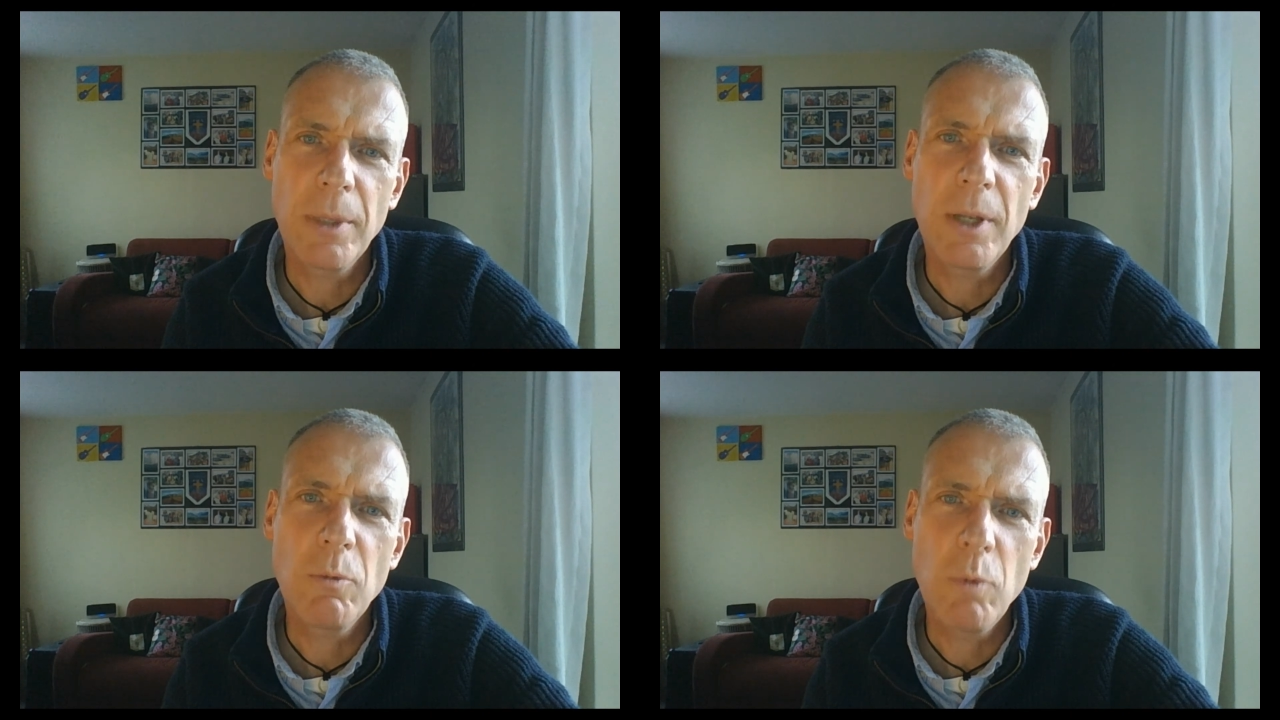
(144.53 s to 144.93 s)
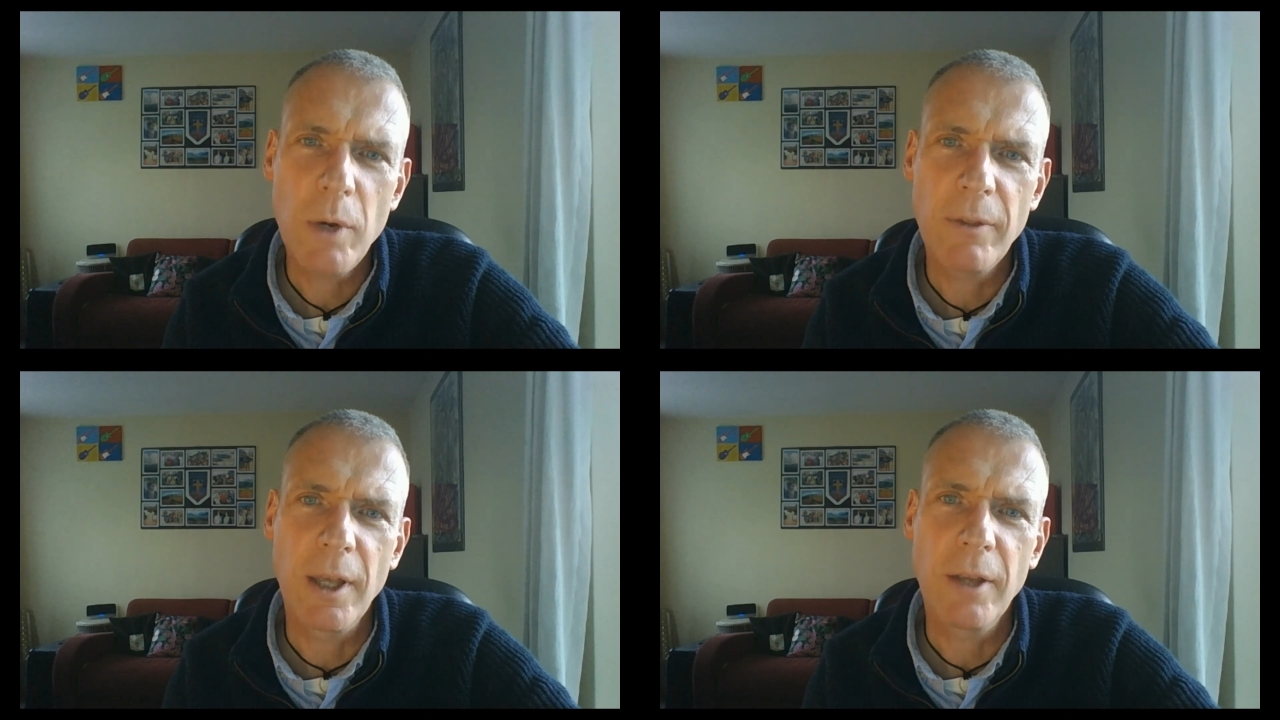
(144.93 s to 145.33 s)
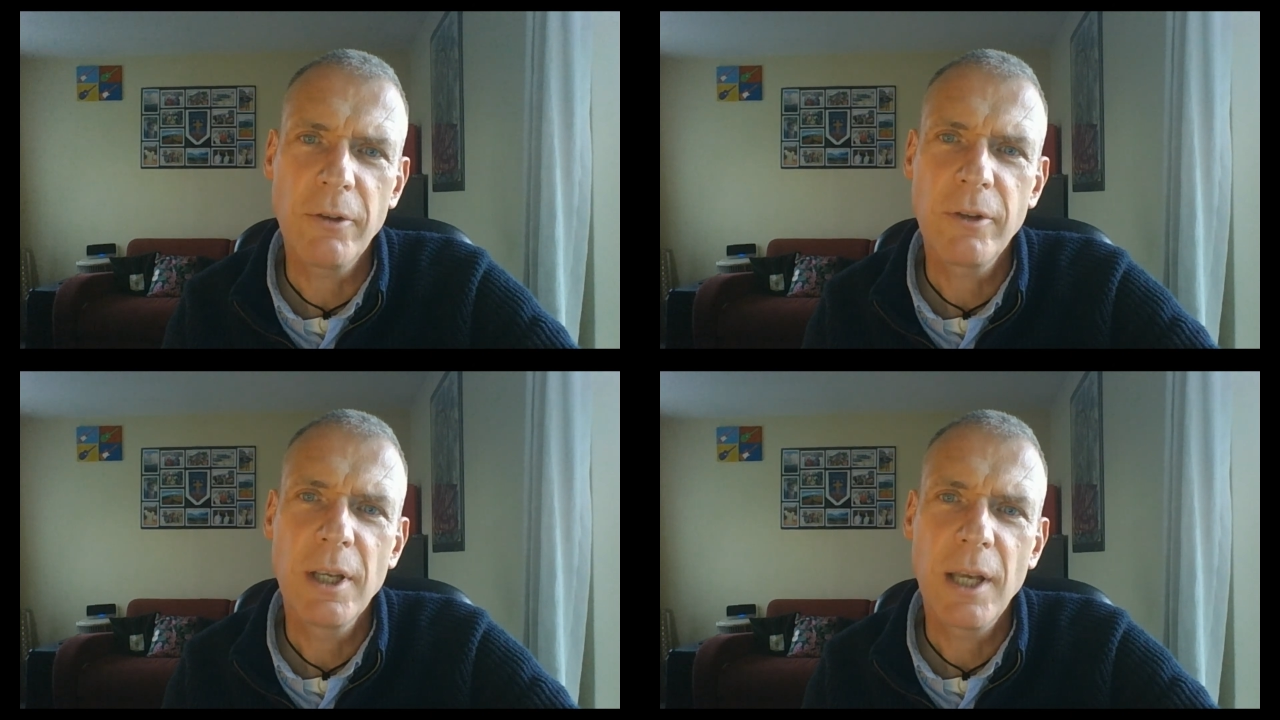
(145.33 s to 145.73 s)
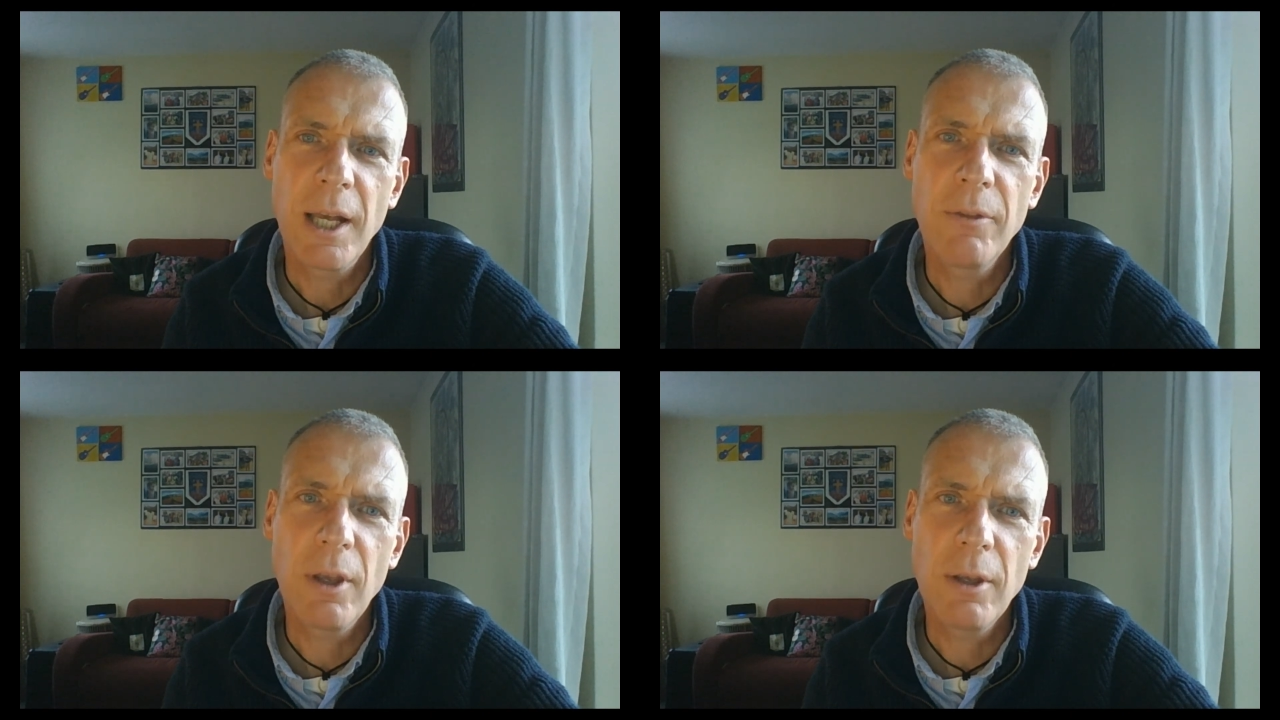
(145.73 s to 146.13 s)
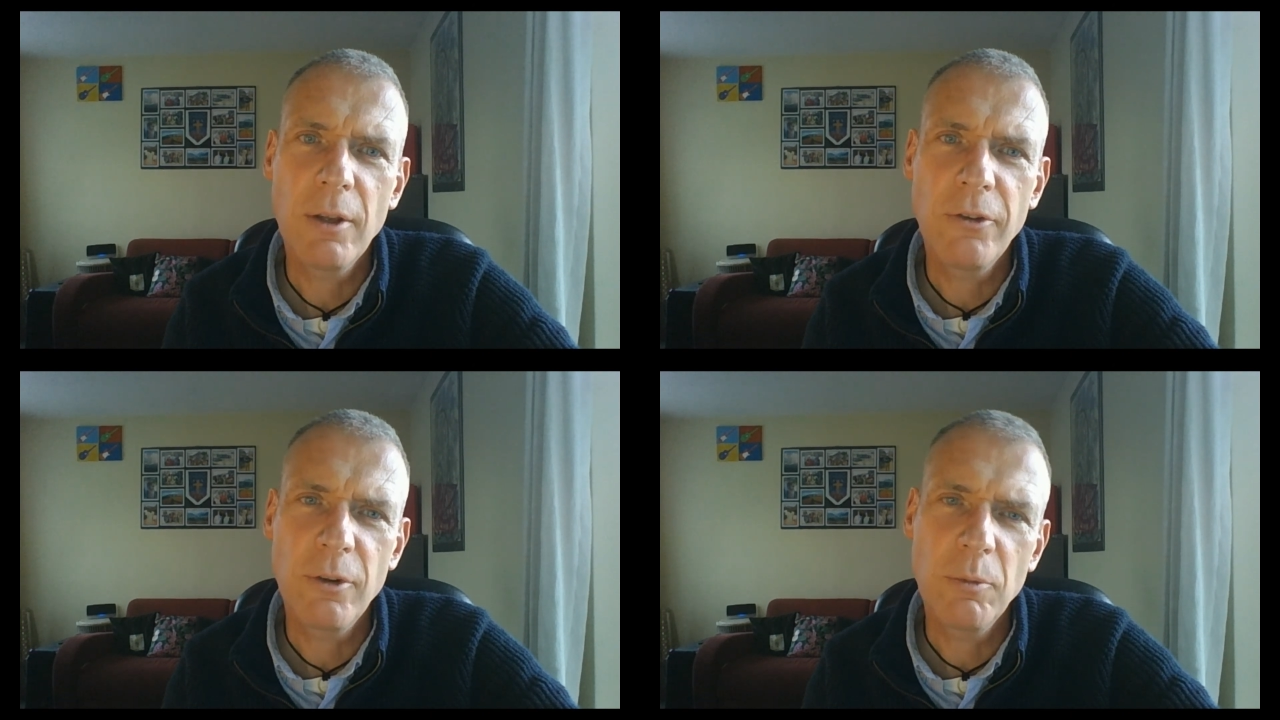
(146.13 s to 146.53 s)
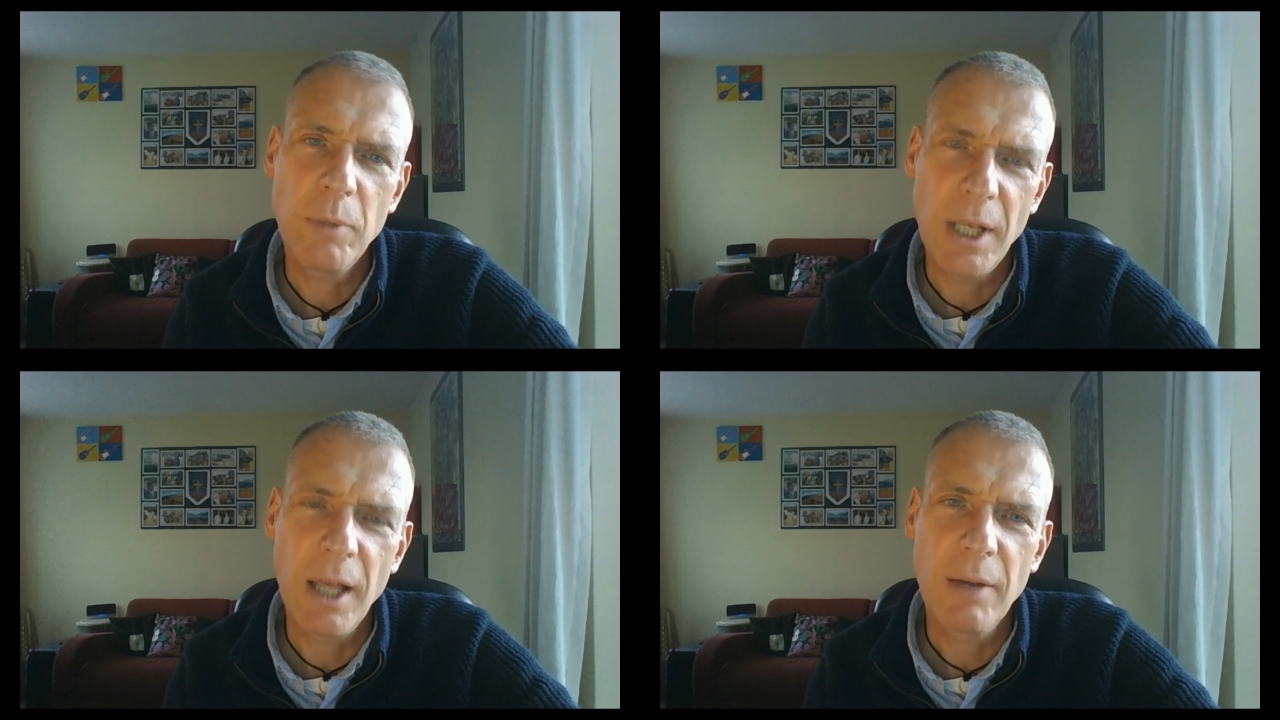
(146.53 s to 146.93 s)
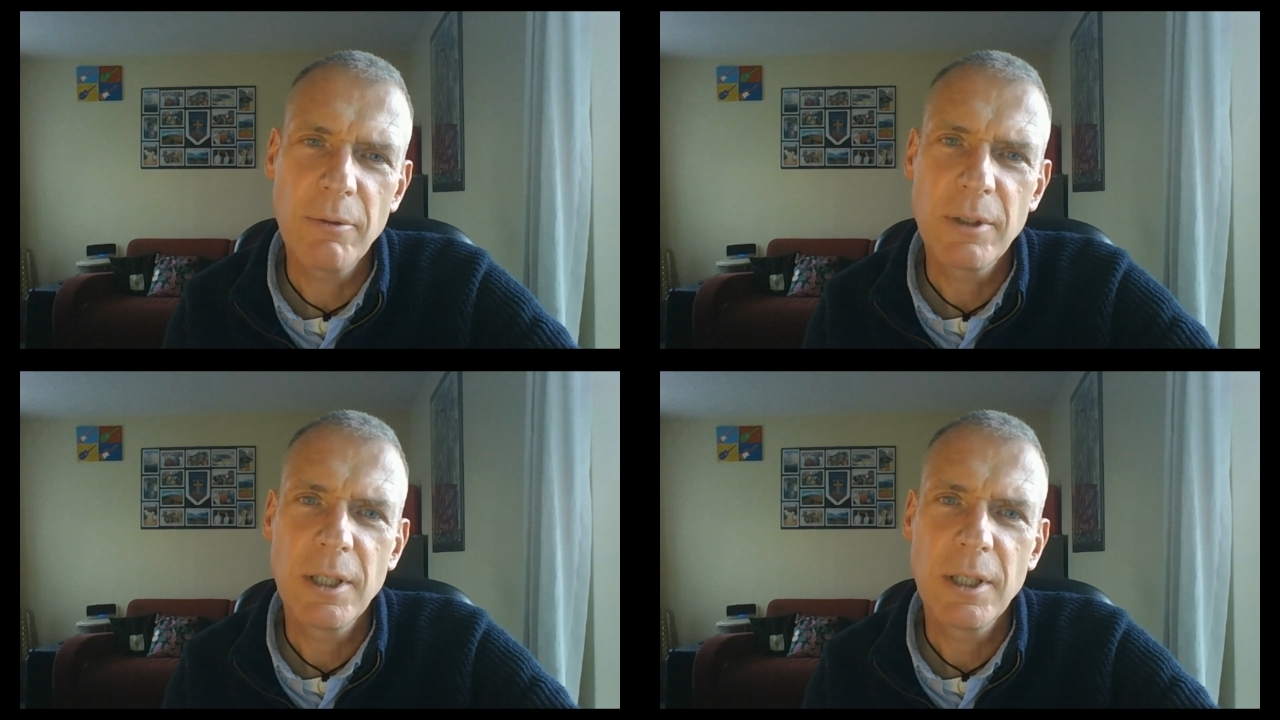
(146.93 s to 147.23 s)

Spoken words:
be with us and those whom we love,